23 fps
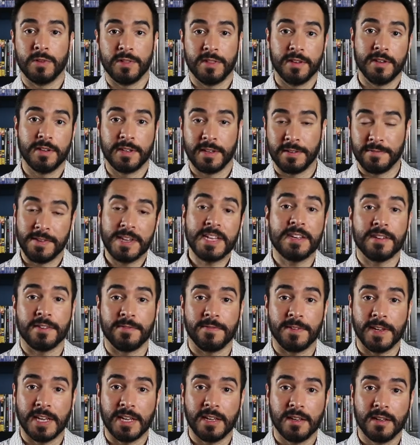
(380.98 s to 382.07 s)
with the convenience
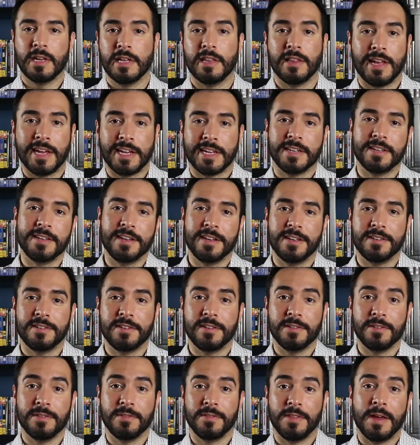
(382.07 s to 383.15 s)
fee. He likened it
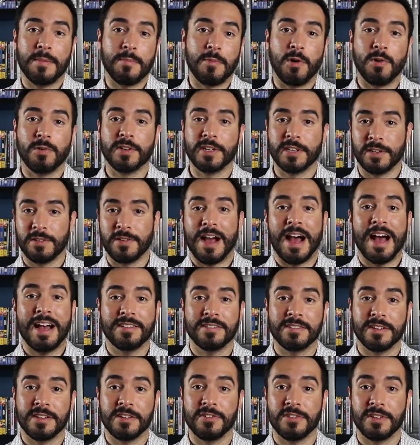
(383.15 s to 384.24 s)
to them holding you
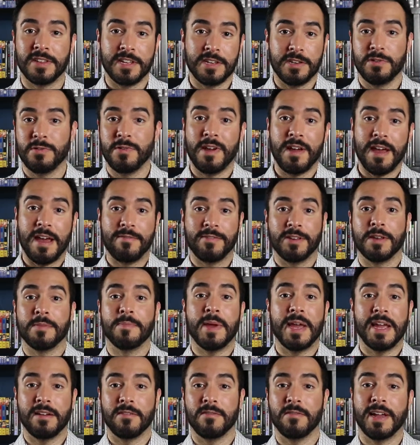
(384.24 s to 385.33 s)
hostage and then you having to
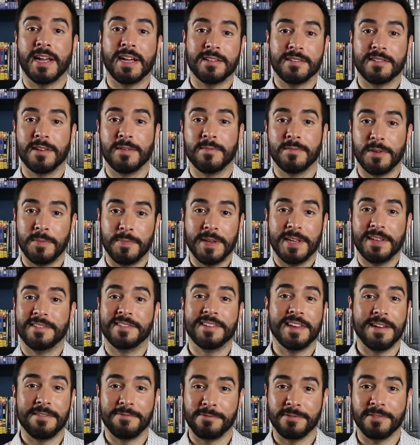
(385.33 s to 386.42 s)
pay a ransom to be
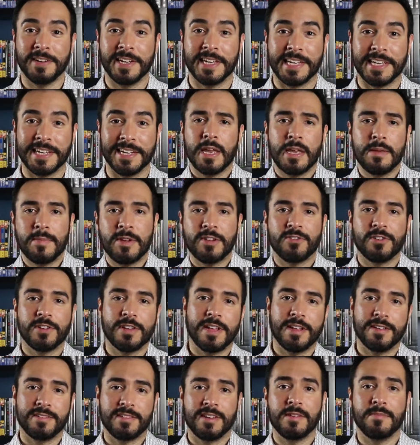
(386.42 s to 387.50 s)
set free. He mentioned
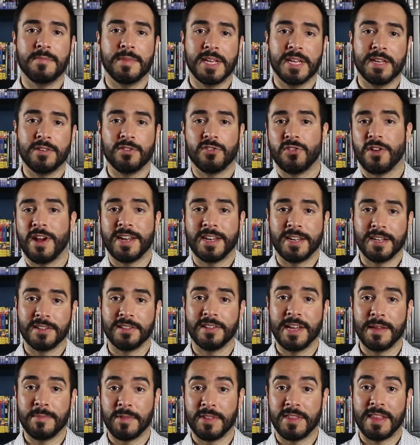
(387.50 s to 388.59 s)
that Cinemia is trying to
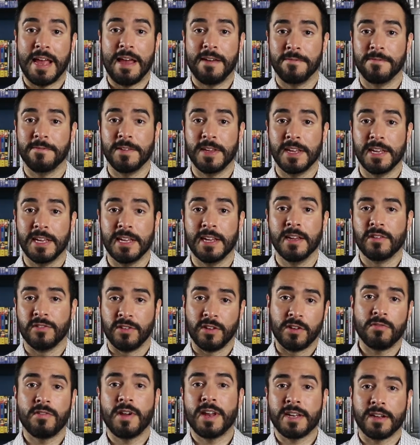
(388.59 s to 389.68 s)
claim that that fee is the
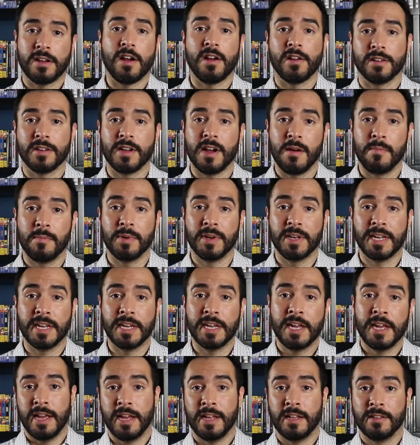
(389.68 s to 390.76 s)
credit card company
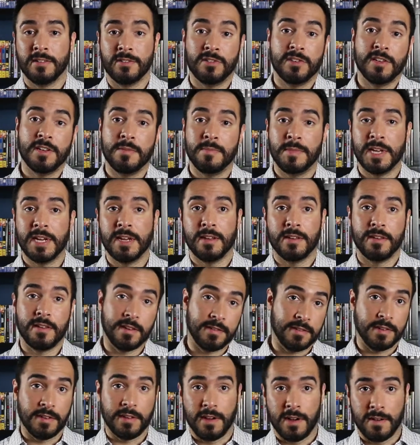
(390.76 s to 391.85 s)
and Cinemia
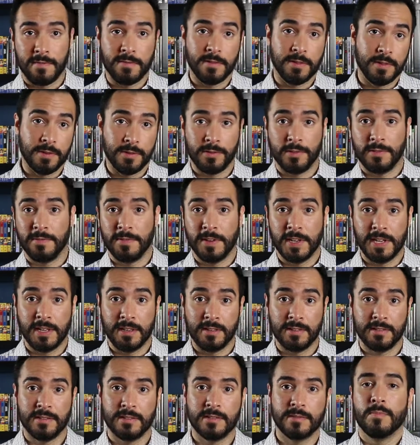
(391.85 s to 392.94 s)
doesn't cover those
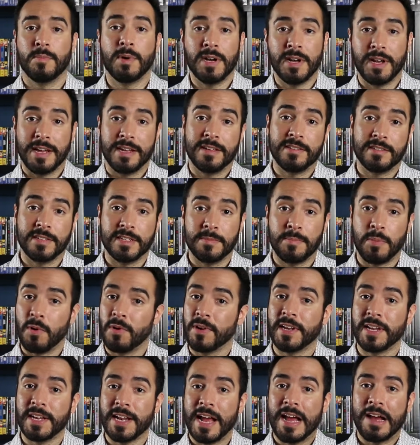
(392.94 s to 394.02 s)
fees. But as he
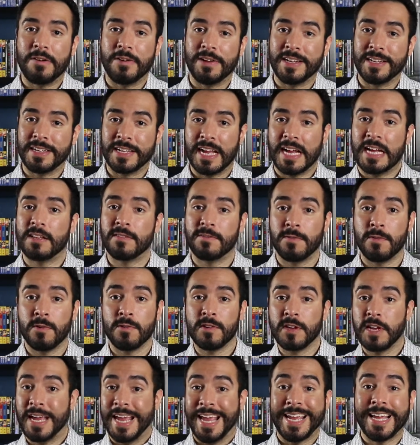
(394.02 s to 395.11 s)
pointed out, in
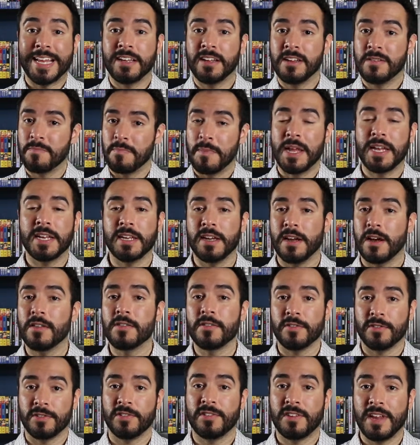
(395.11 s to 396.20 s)
California and in many
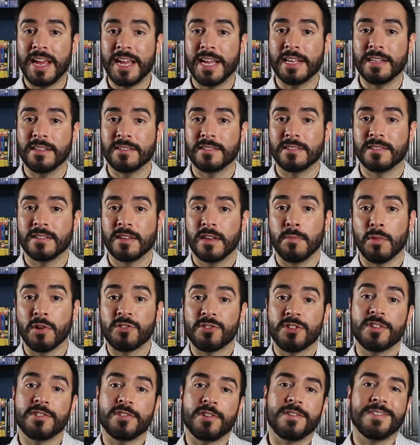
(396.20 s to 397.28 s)
other states,
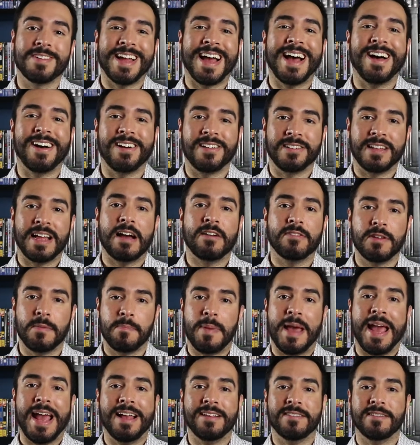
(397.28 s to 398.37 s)
merchants are not allowed to
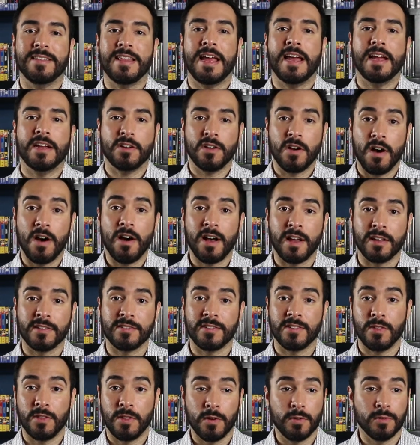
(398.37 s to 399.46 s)
pass that
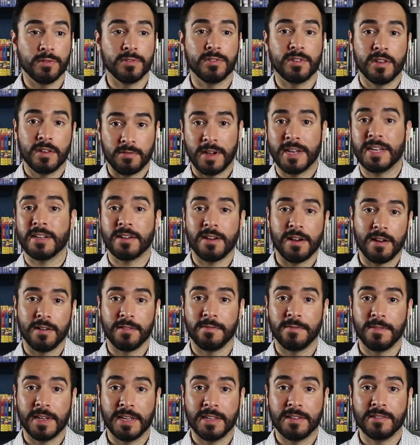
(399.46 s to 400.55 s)
cost, those credit card
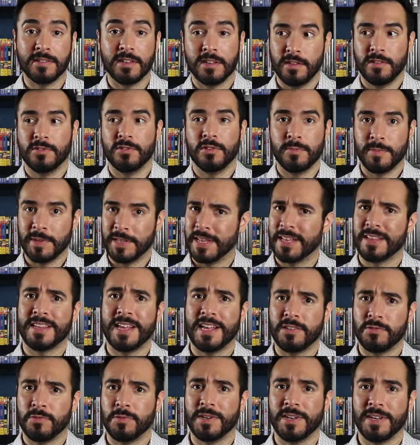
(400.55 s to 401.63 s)
fees, assuming that
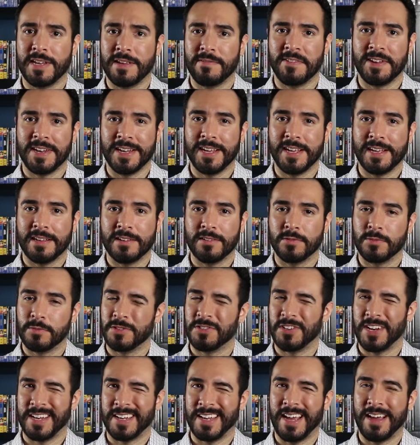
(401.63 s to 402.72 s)
that's what it even is, which
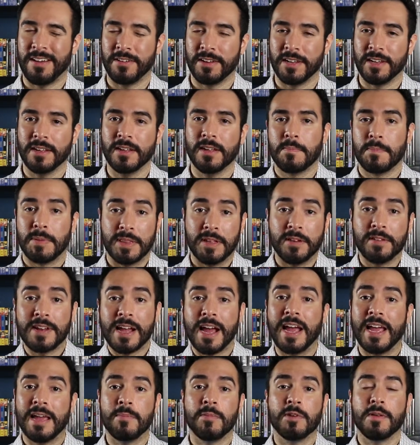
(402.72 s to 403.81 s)
I doubt it, but they're
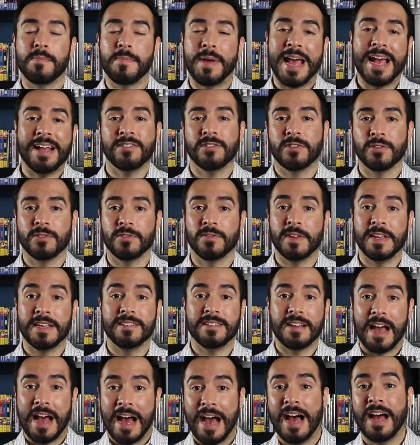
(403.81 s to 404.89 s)
not able to pass those fees
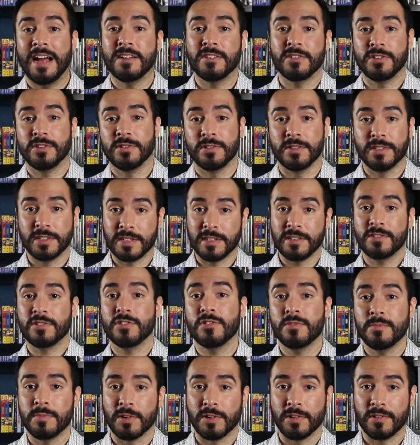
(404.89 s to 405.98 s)
onto the
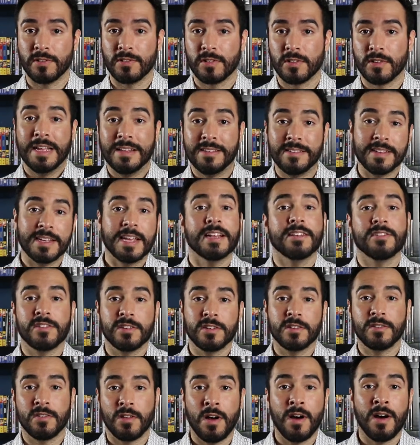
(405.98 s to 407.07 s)
consumers. It's against the
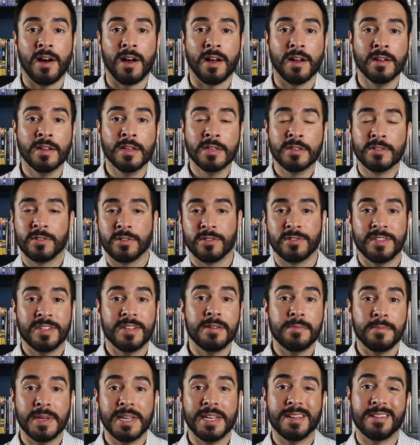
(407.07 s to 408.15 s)
law. So
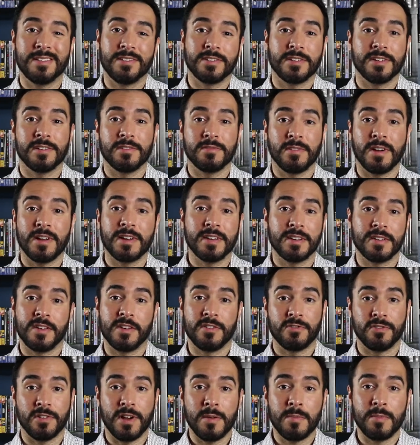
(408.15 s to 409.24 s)
Cinemia is going to run into
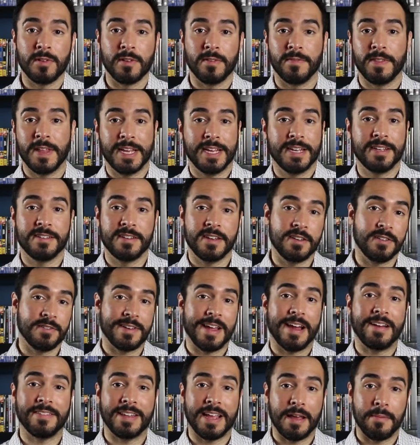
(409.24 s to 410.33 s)
trouble if they continue
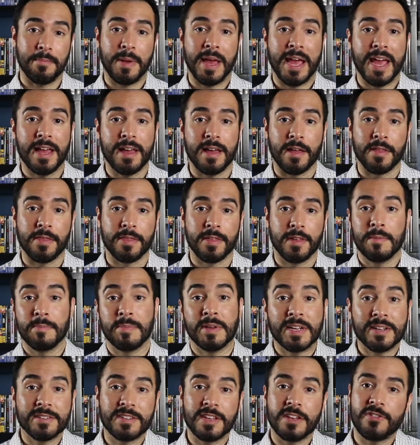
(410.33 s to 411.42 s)
down that path. And
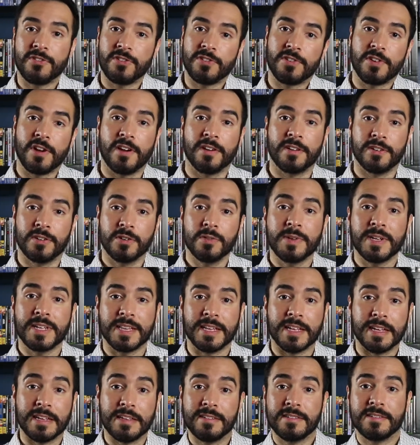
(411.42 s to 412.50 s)
because they just started doing
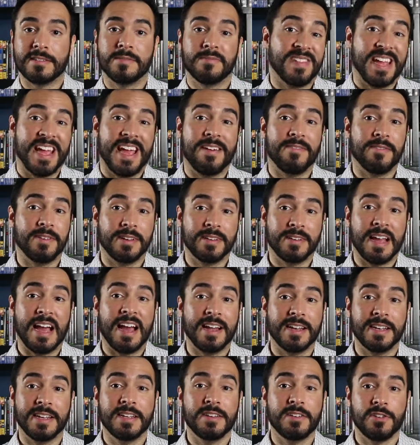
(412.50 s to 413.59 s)
this, they haven't
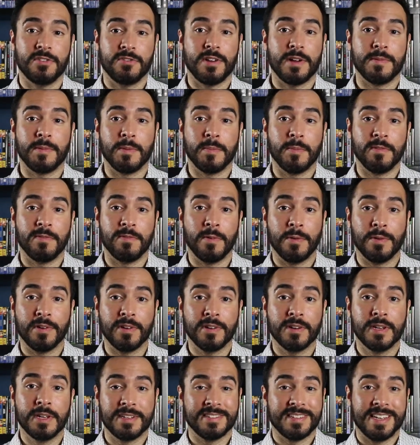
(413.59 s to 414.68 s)
gotten into trouble before
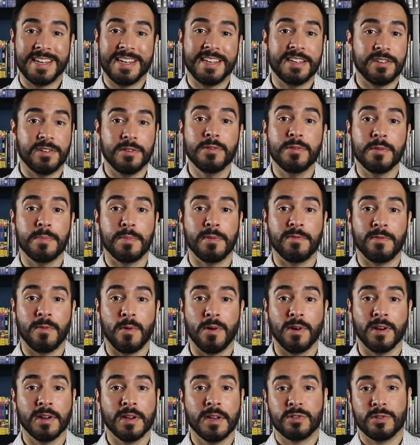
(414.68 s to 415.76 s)
because they didn't do it
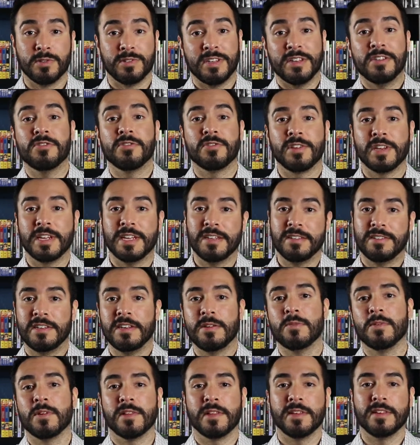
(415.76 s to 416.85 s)
before. So it's interesting to see
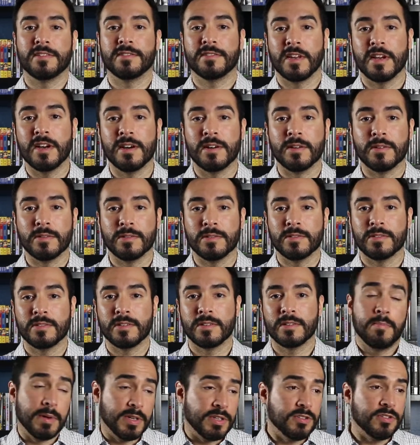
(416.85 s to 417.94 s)
where this goes.
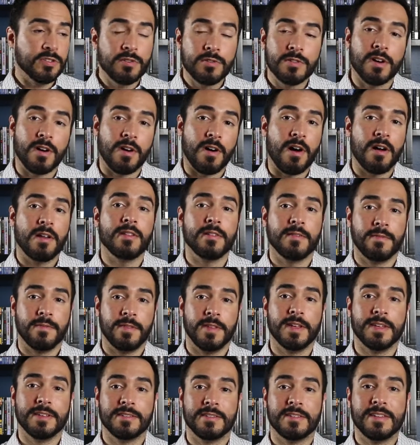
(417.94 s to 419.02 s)
But due to all of
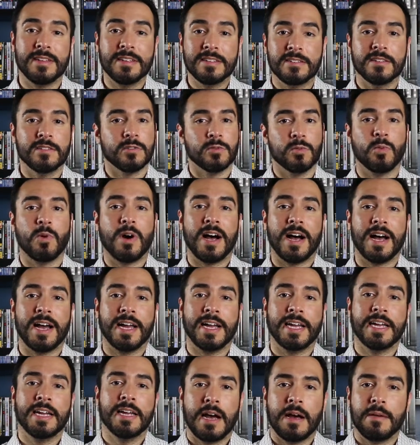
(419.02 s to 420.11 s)
this, this is
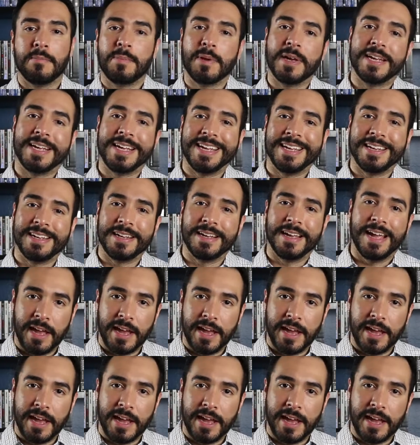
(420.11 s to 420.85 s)
why I'm picking